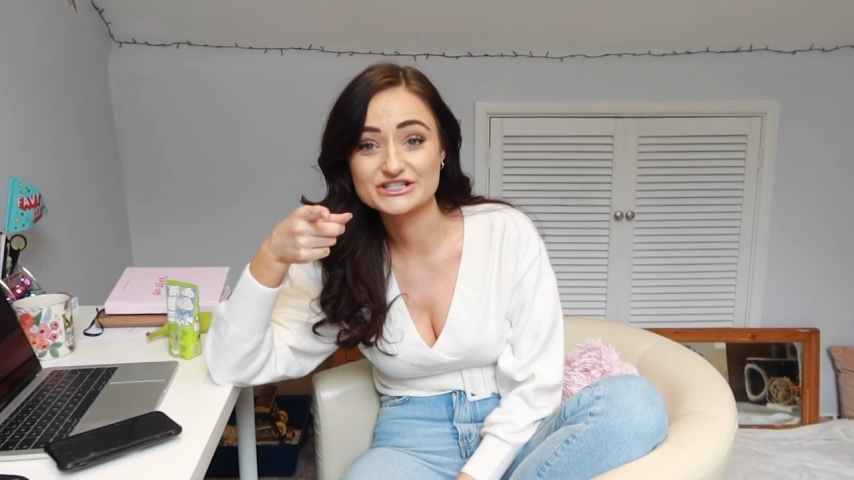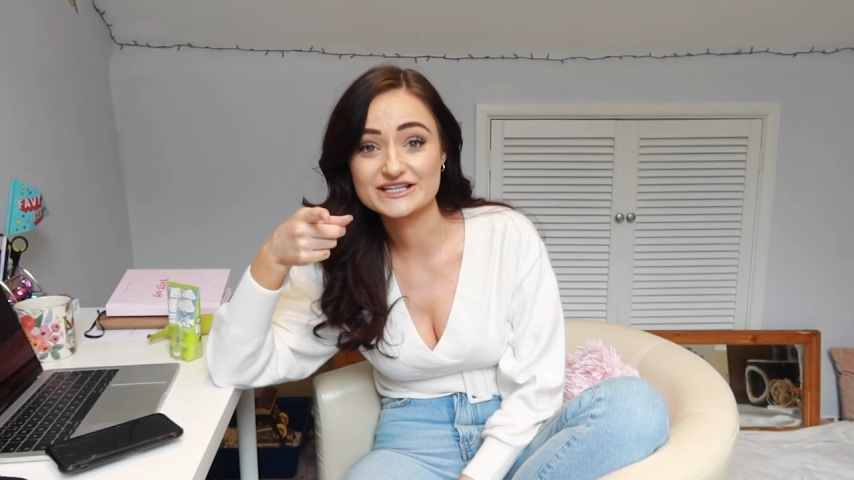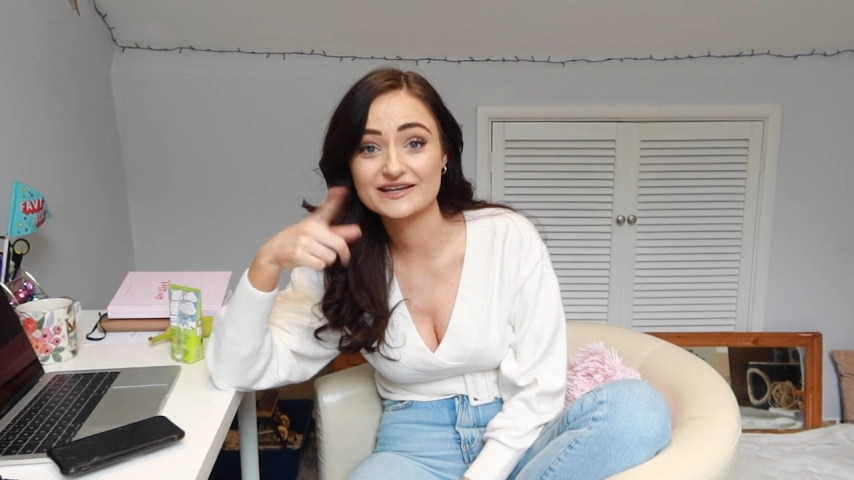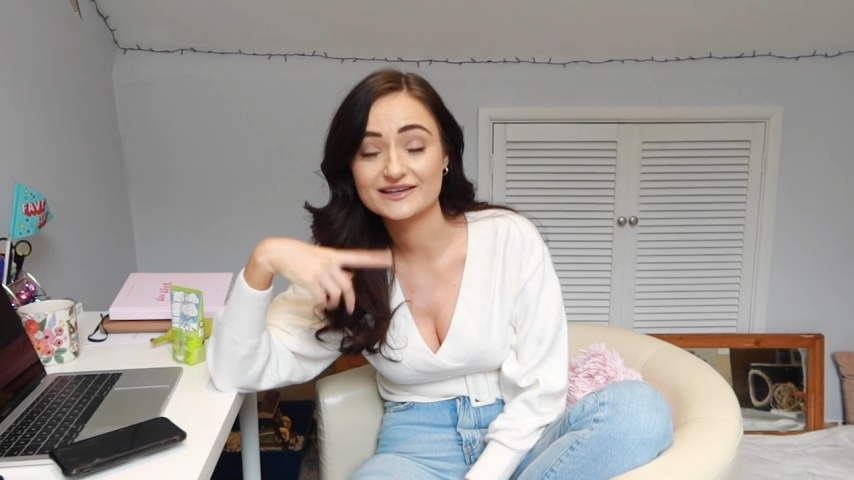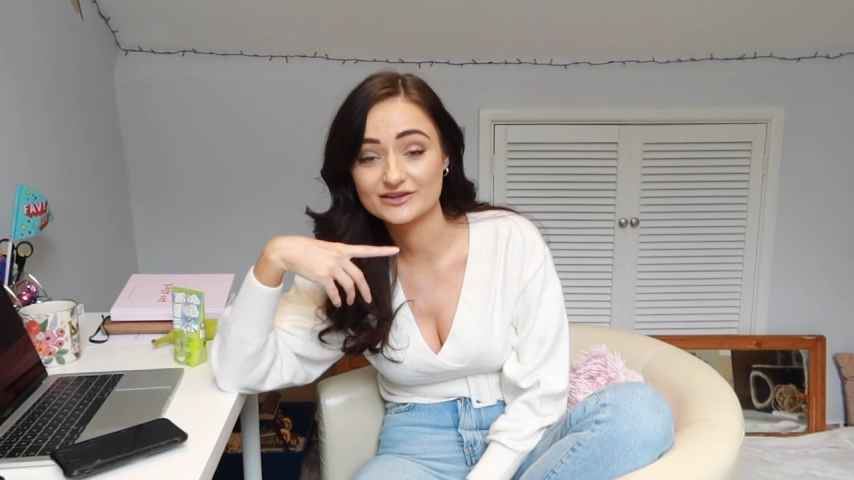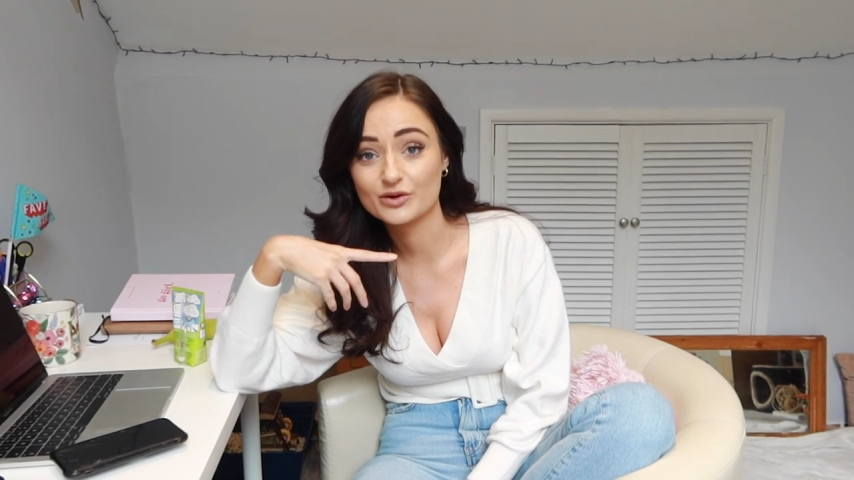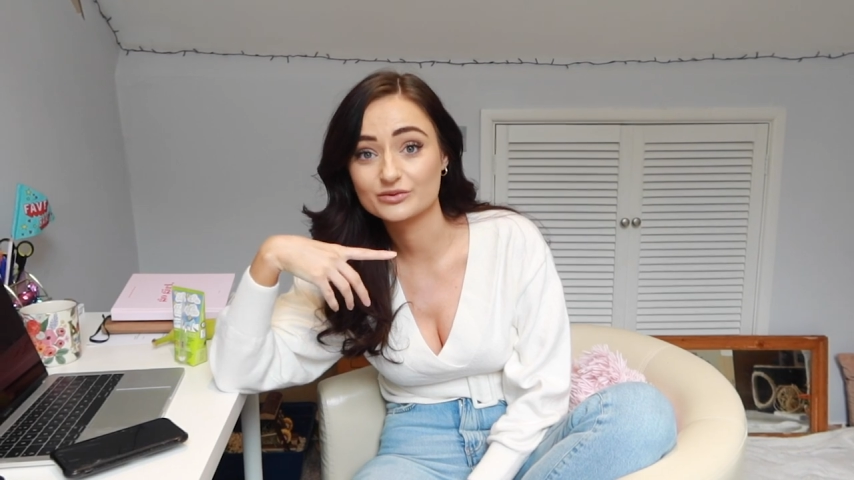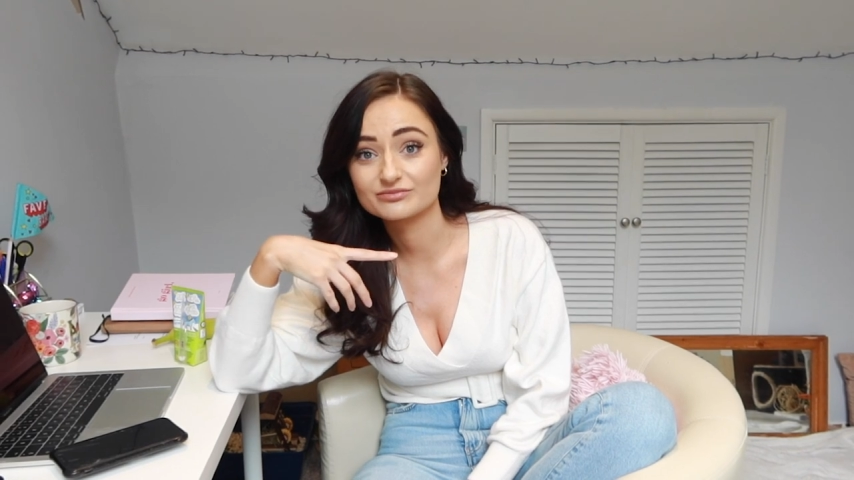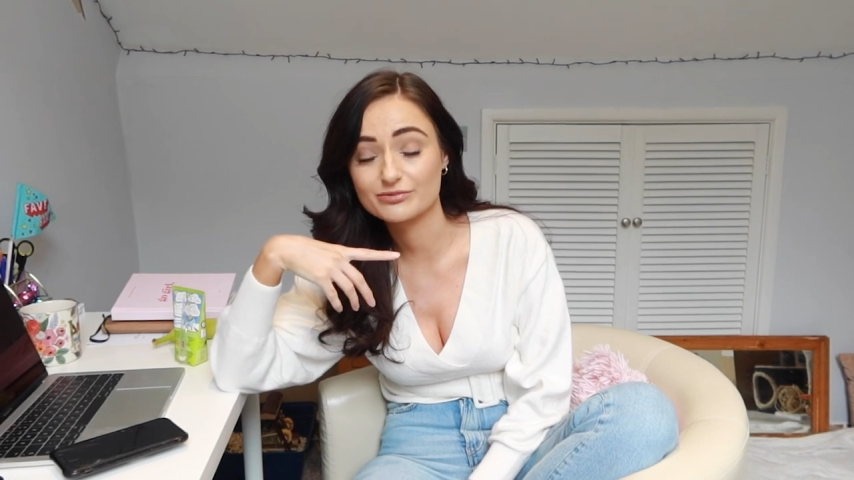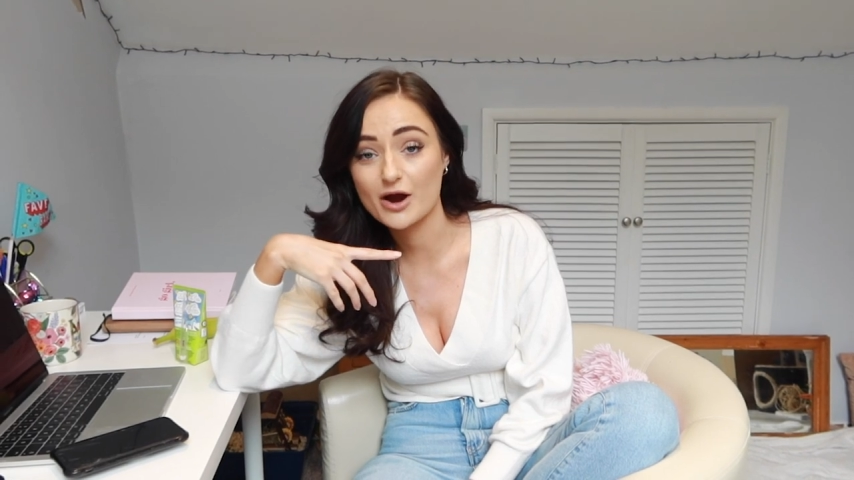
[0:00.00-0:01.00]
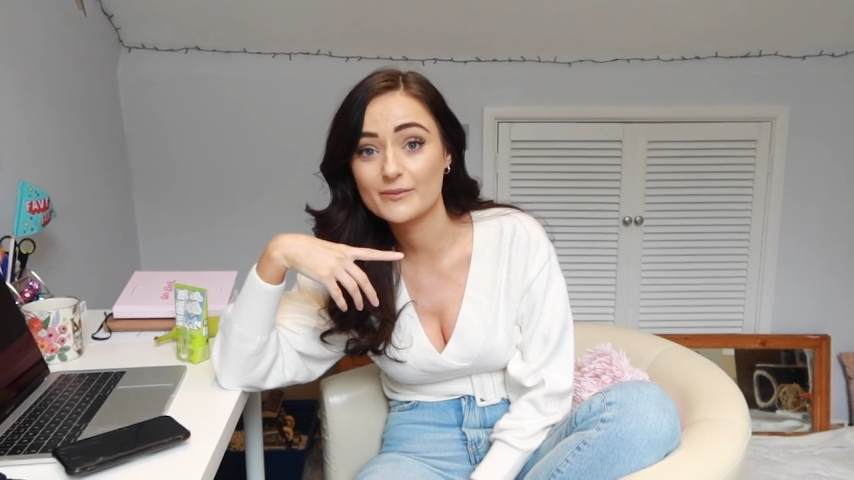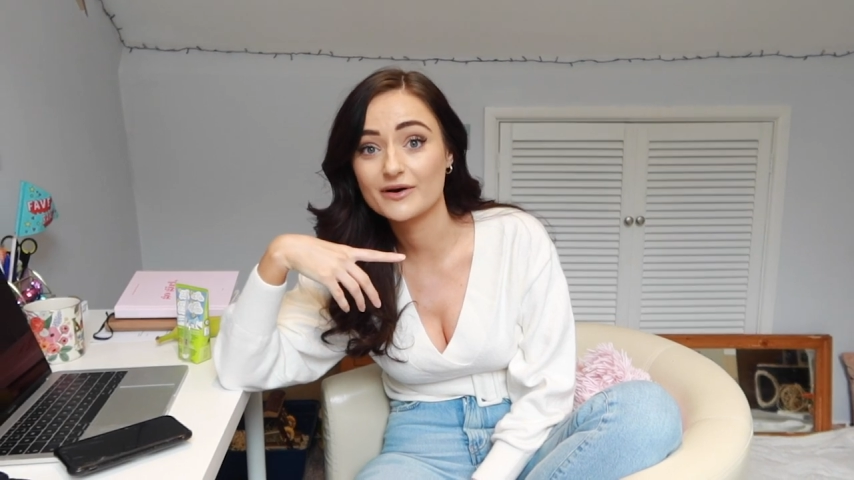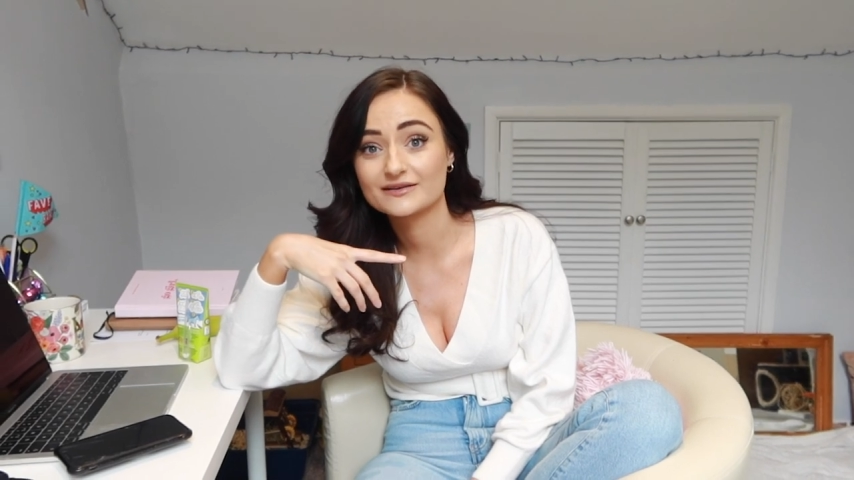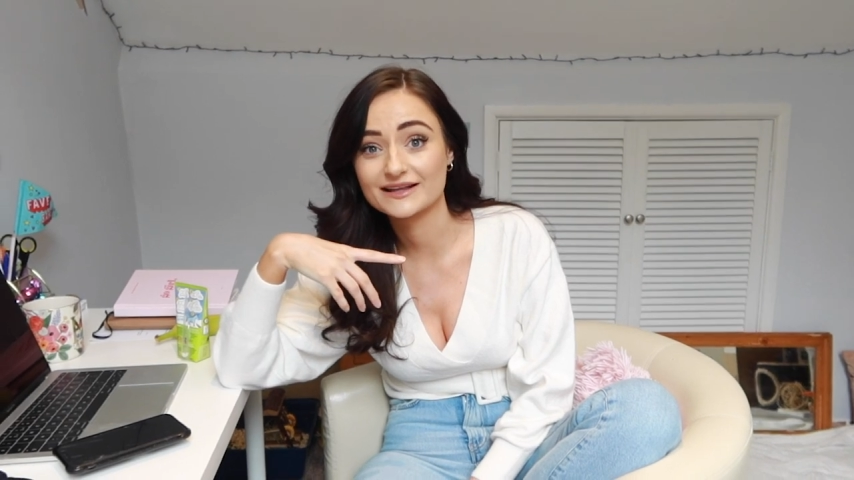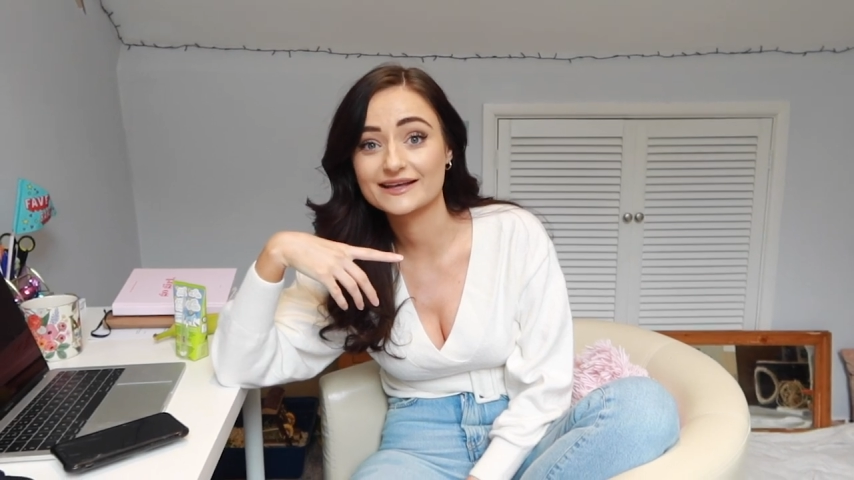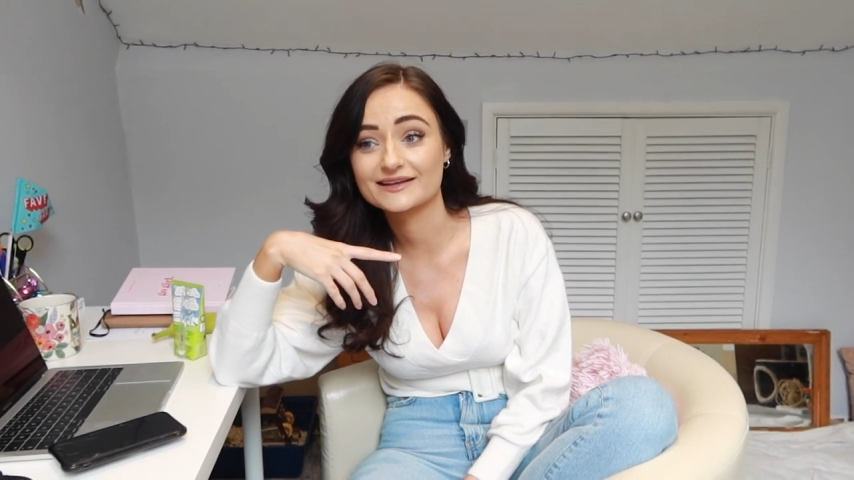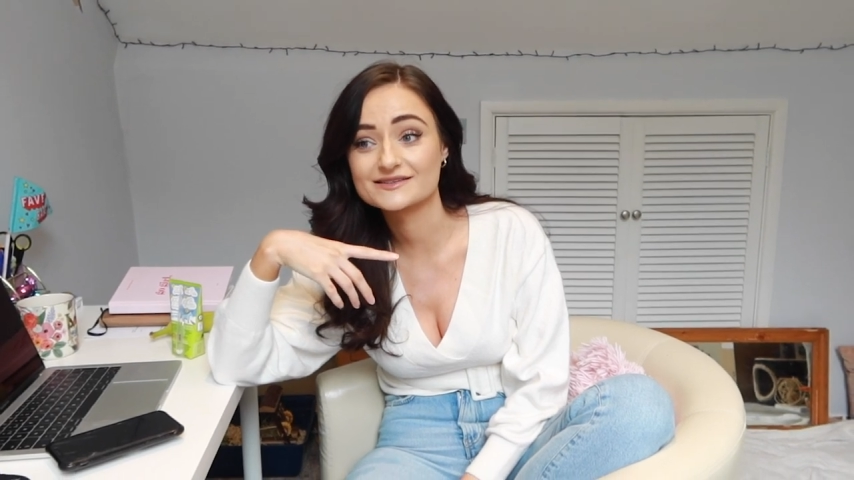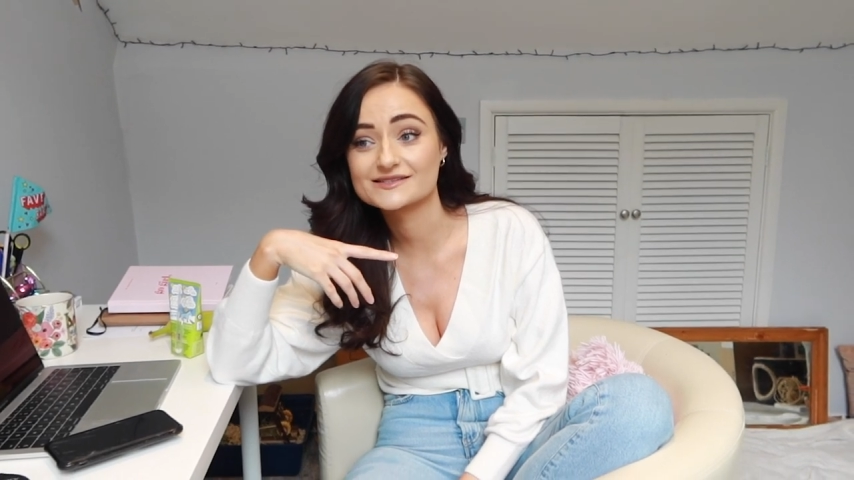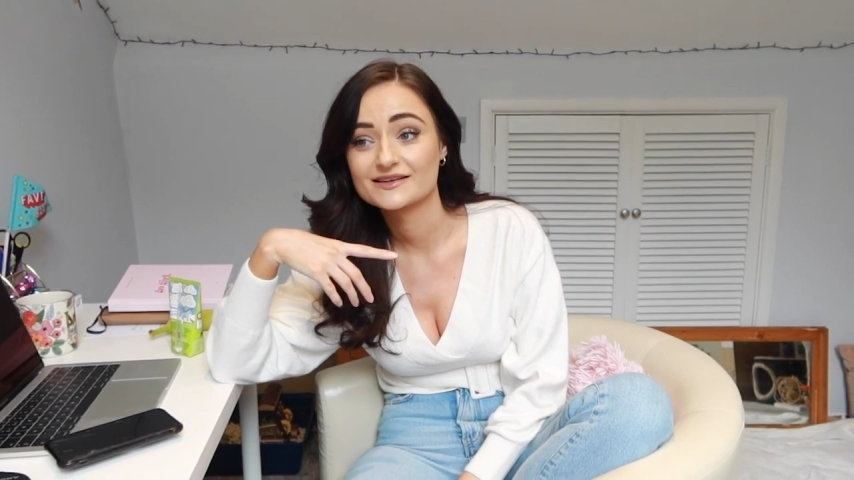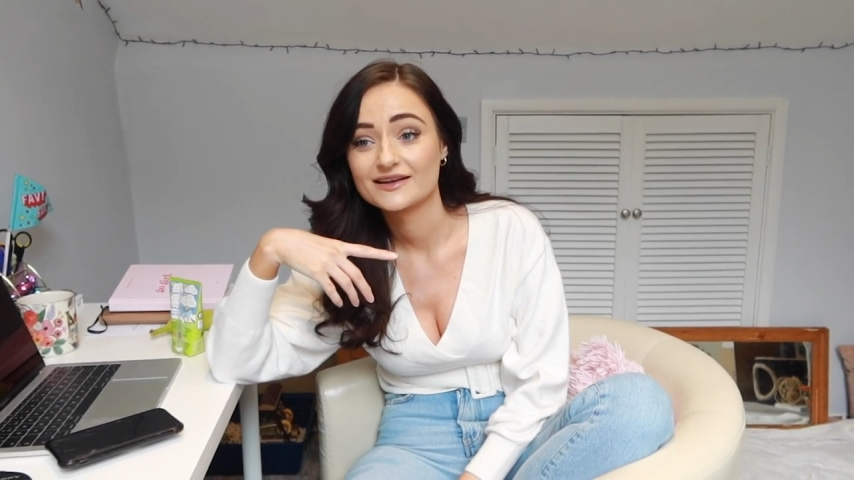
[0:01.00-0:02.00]
hoodie and old Primark
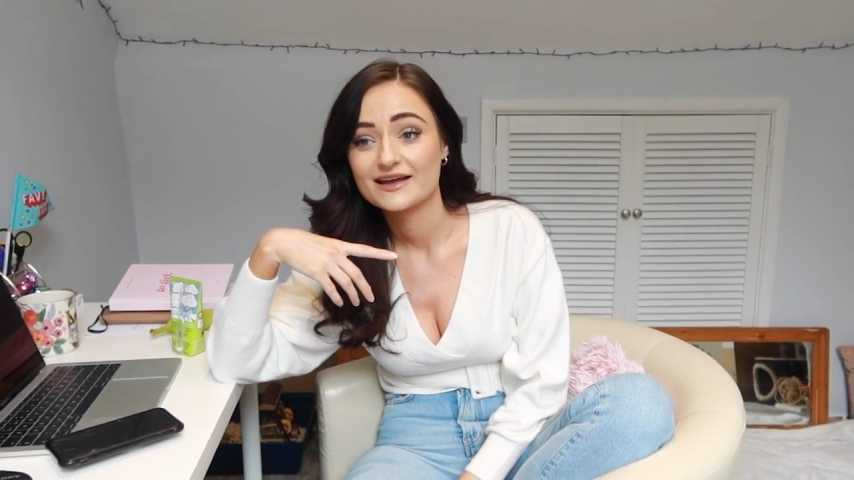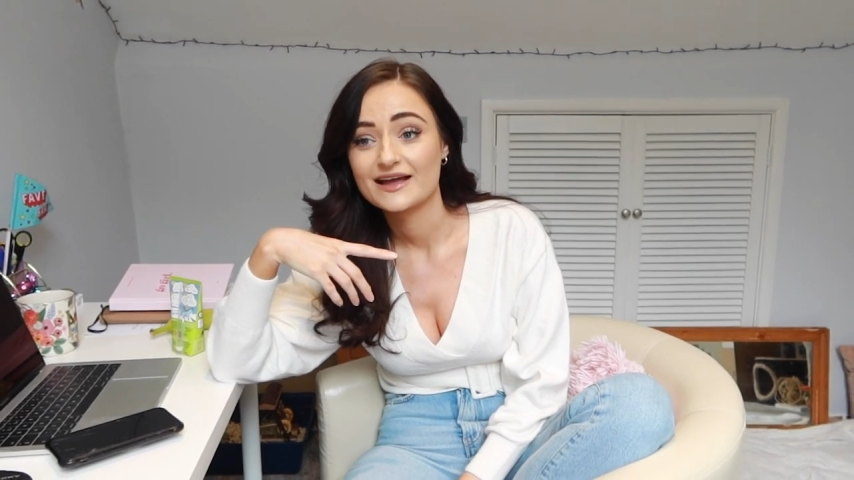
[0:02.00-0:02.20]
leggings.